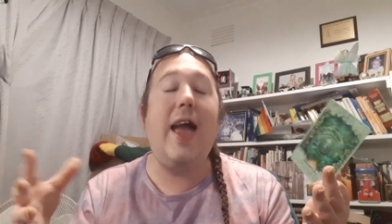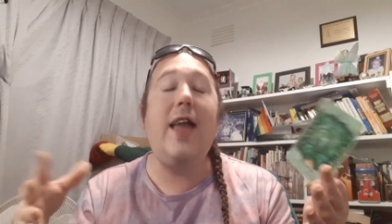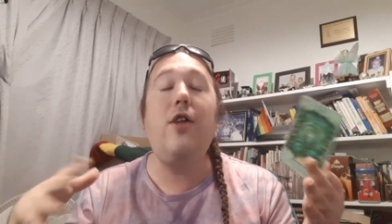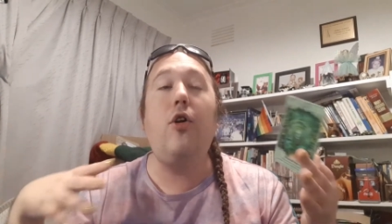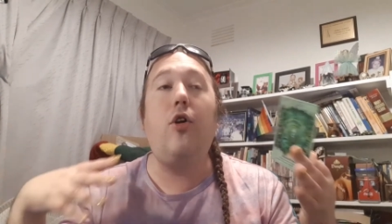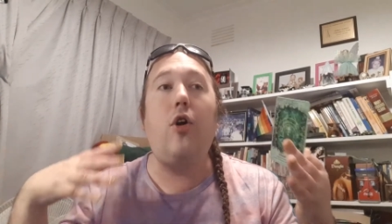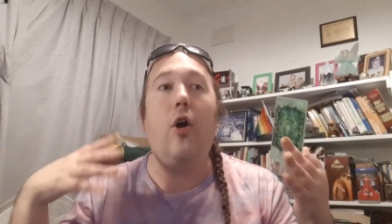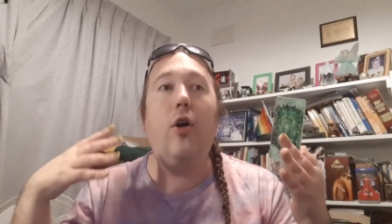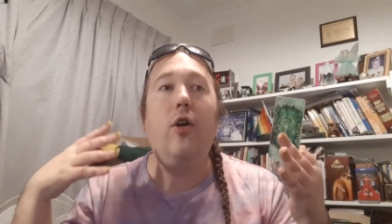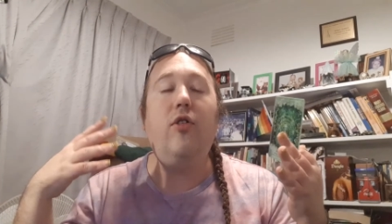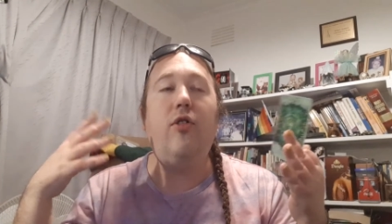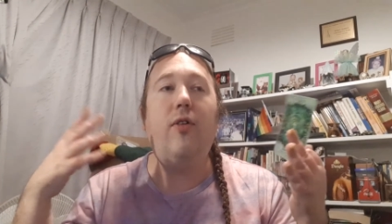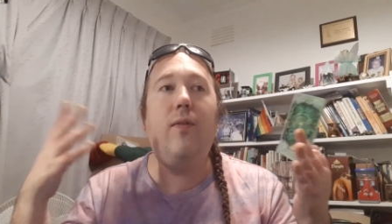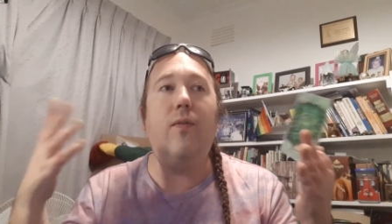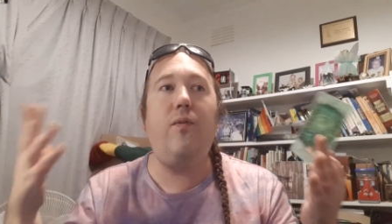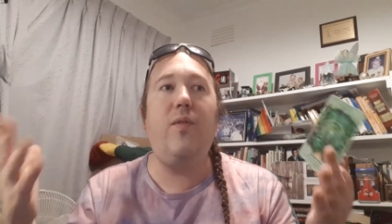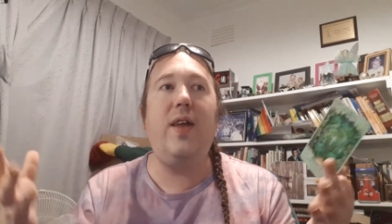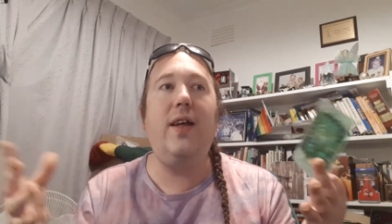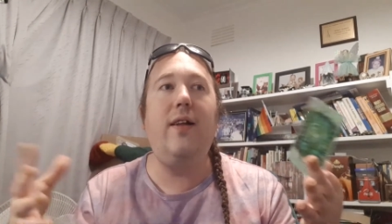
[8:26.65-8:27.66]
you're going to
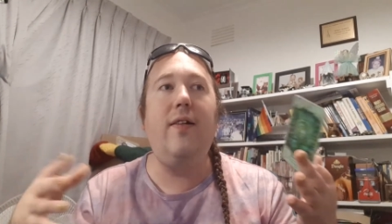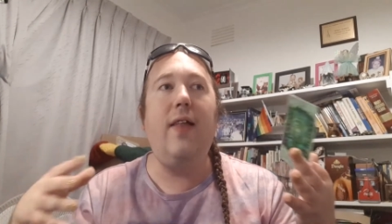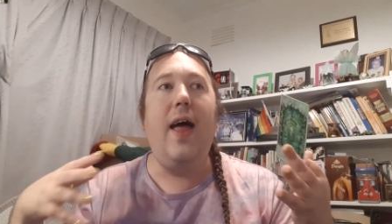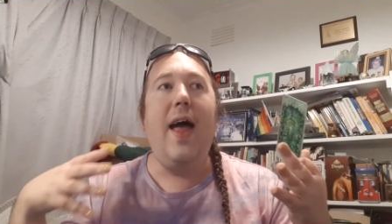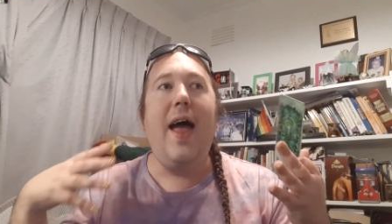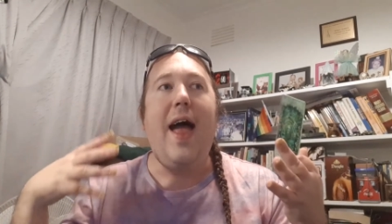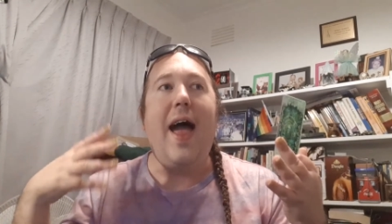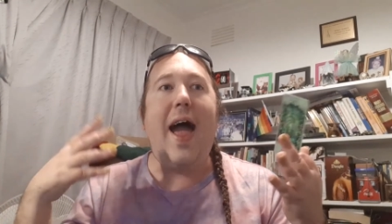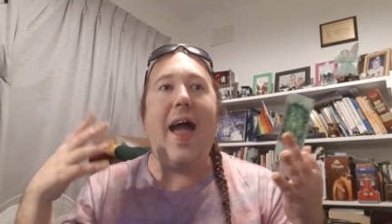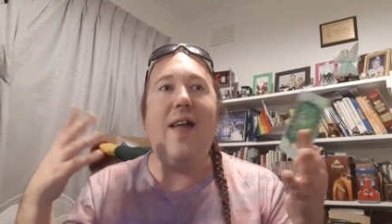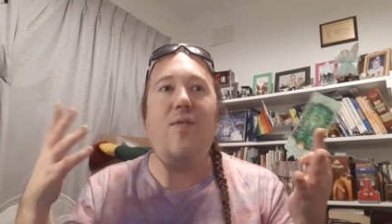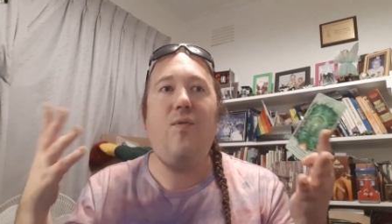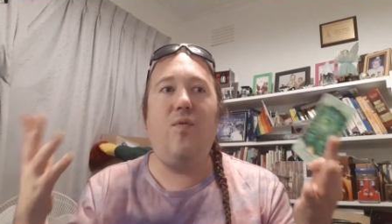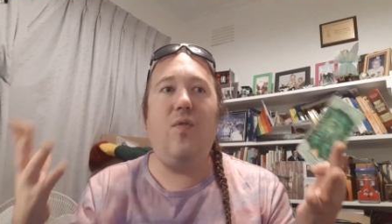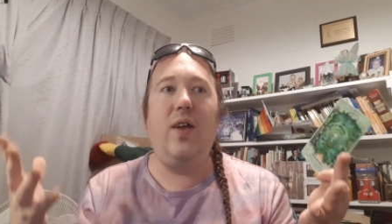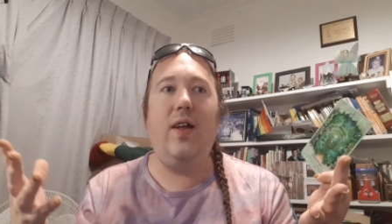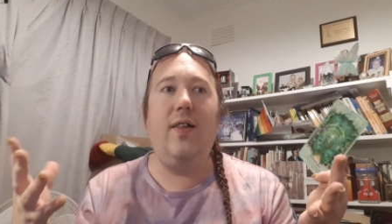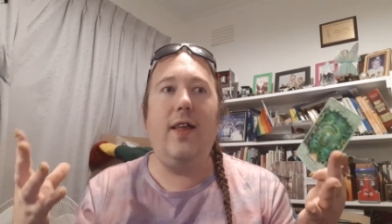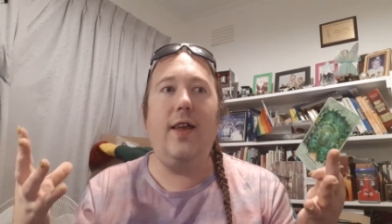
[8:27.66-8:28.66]
feel a
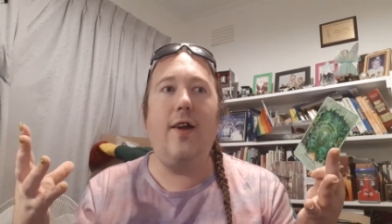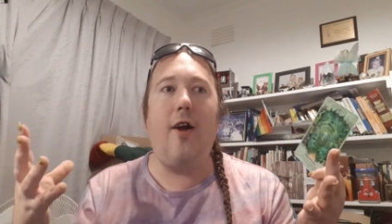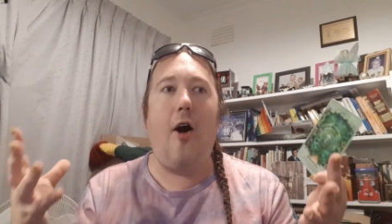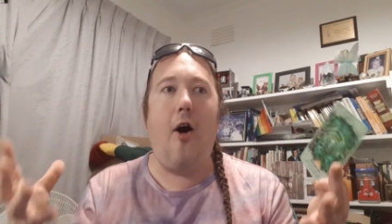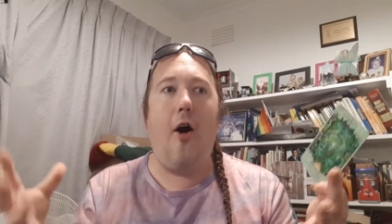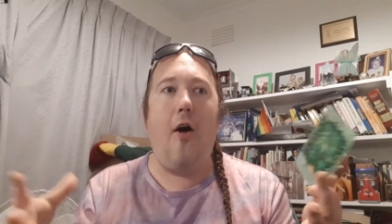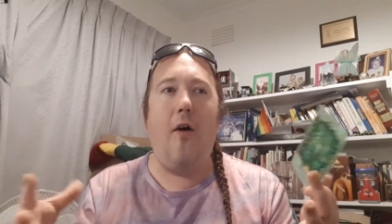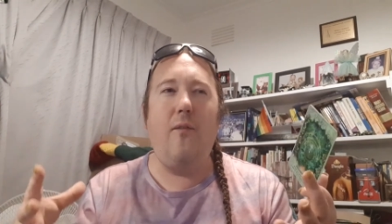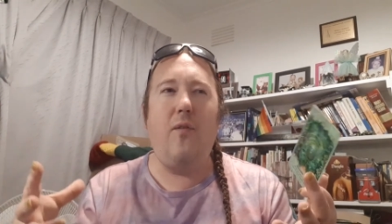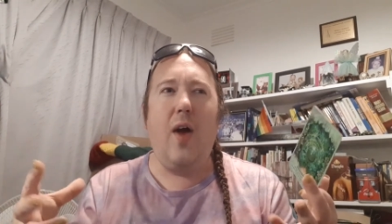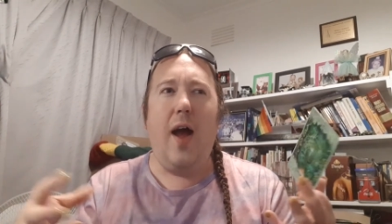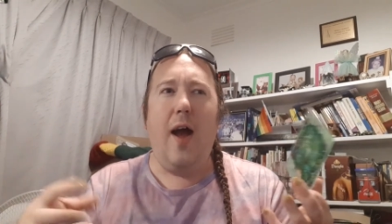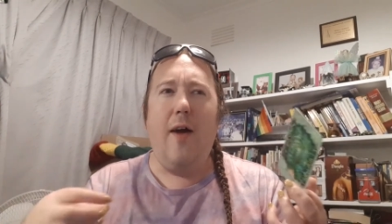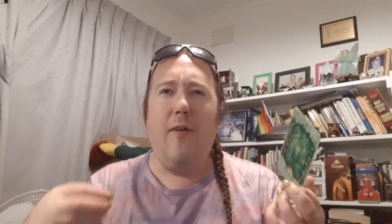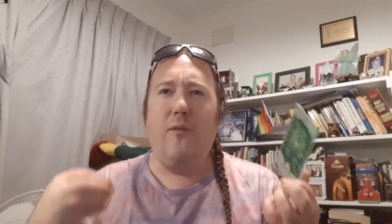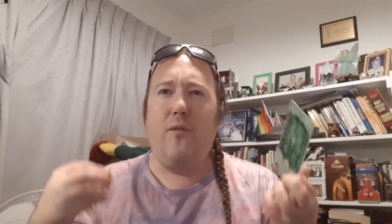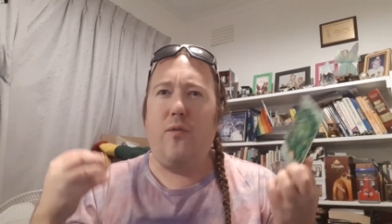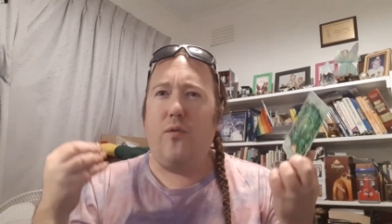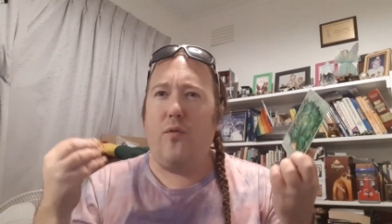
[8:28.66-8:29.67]
feeling of
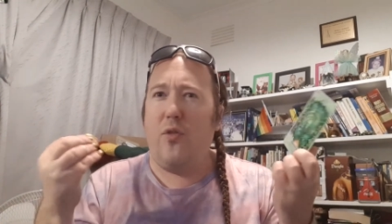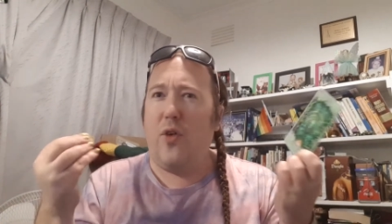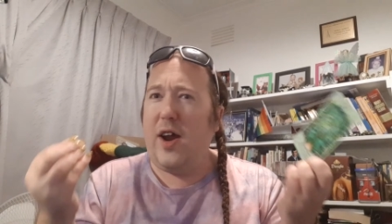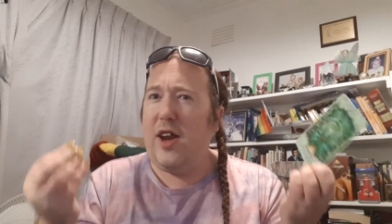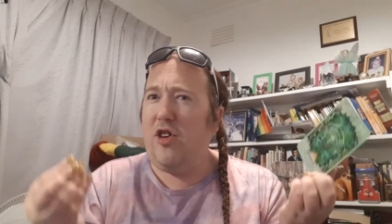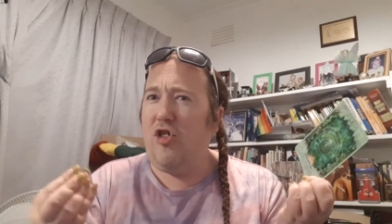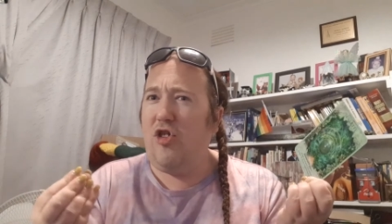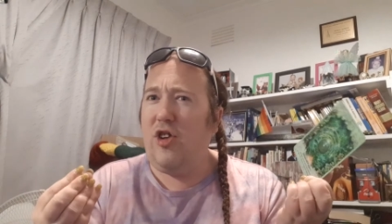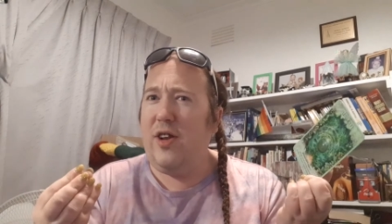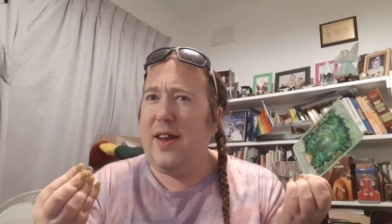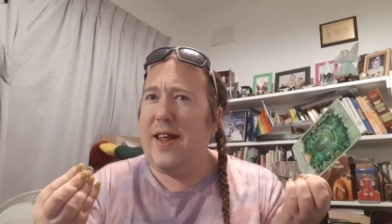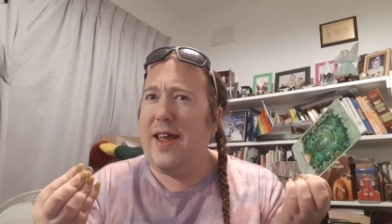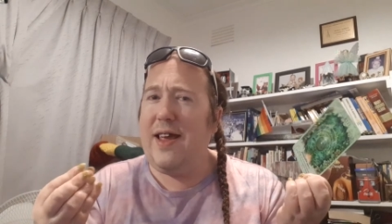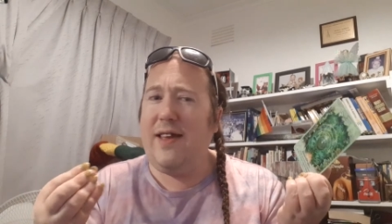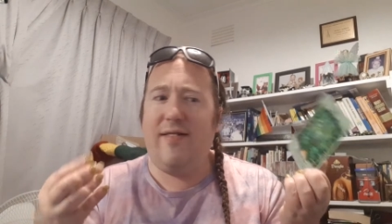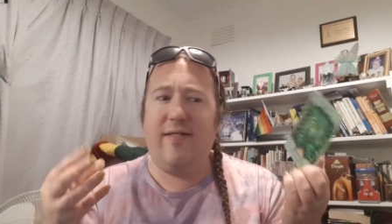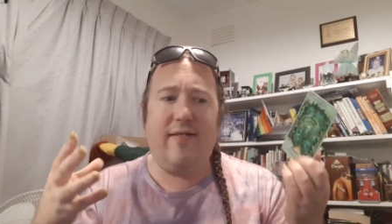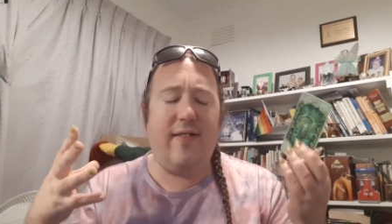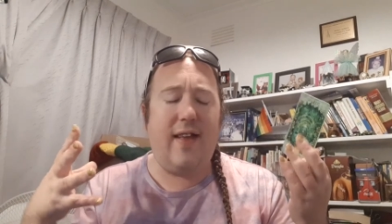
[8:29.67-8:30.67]

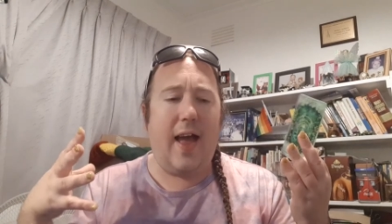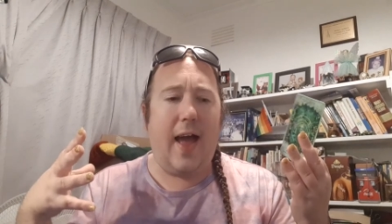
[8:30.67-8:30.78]
freshness,